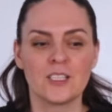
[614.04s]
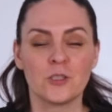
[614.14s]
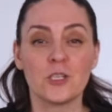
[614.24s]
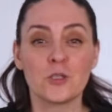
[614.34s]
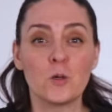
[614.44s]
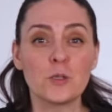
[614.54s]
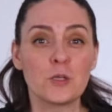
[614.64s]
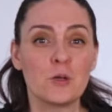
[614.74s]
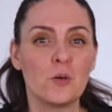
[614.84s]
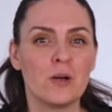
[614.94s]
So there's
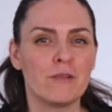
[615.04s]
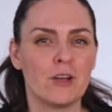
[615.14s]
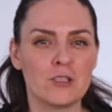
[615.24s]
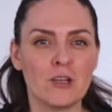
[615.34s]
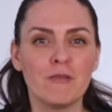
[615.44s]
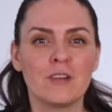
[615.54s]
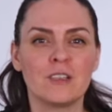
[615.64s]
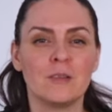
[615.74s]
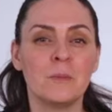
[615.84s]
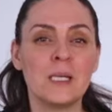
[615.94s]
also a
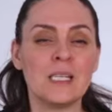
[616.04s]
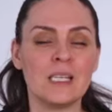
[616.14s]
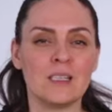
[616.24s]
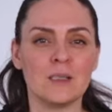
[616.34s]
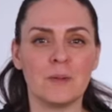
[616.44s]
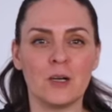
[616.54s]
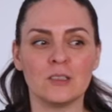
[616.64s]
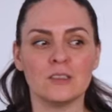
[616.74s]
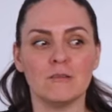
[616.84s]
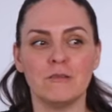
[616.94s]
philosophical meaning
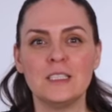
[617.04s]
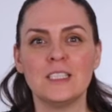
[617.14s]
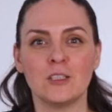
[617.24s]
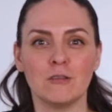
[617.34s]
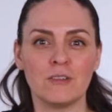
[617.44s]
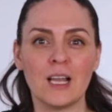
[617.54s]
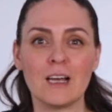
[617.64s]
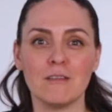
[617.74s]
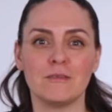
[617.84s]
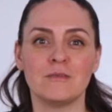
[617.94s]
about the fleeting of
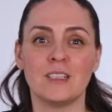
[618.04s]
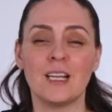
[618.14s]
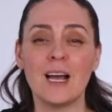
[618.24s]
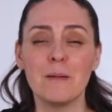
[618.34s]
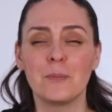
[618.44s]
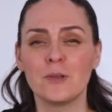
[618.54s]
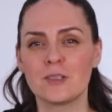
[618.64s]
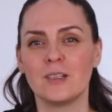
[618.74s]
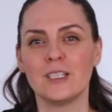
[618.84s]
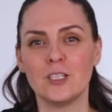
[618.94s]
life that I
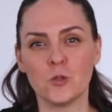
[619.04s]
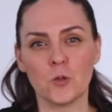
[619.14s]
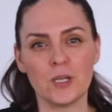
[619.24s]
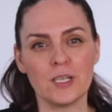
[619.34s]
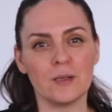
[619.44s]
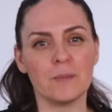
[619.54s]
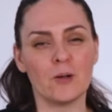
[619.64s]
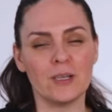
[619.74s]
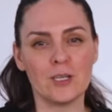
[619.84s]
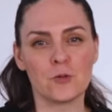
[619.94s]
personally enjoy
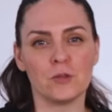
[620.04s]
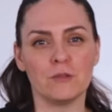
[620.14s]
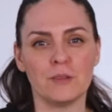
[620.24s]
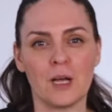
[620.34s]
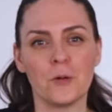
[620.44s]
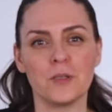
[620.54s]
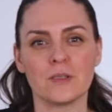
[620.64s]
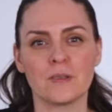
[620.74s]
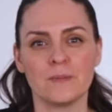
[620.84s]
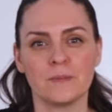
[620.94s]
about natural
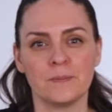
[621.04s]
flowers.